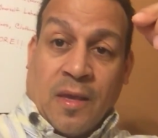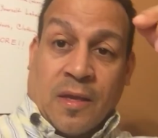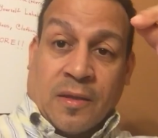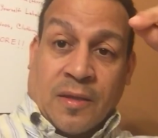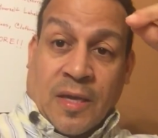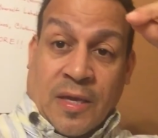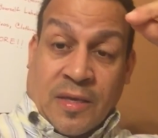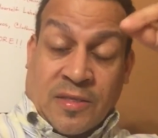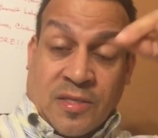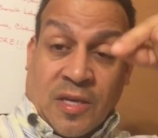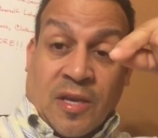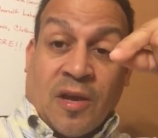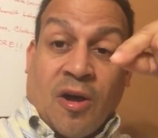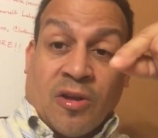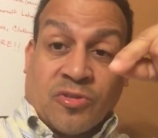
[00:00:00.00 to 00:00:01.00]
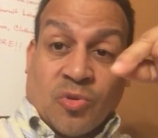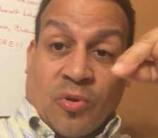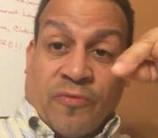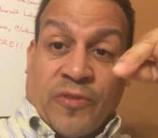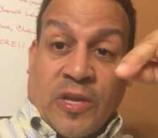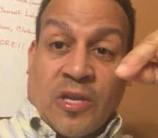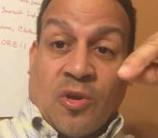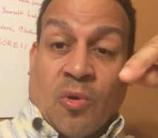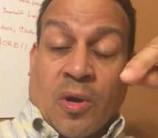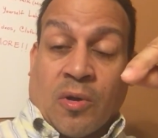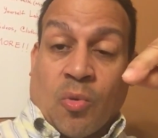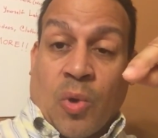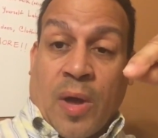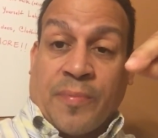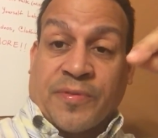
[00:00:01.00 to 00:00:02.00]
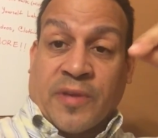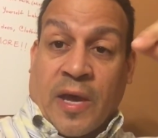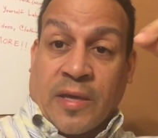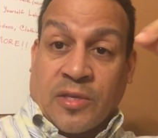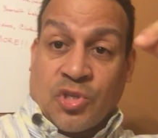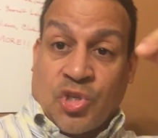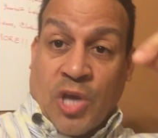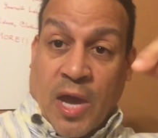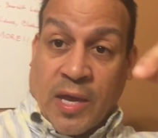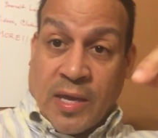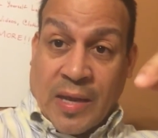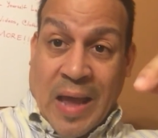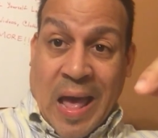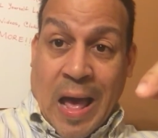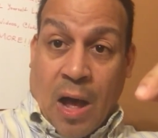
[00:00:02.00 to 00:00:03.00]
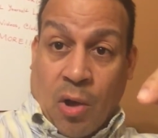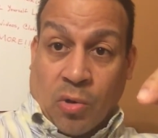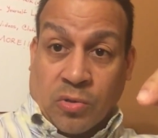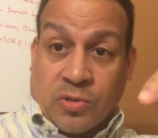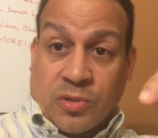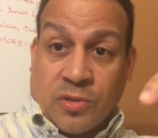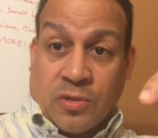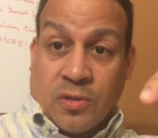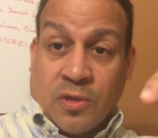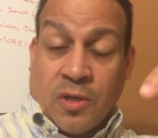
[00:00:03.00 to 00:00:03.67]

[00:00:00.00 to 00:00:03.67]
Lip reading: it's also a video on a website. Check it out.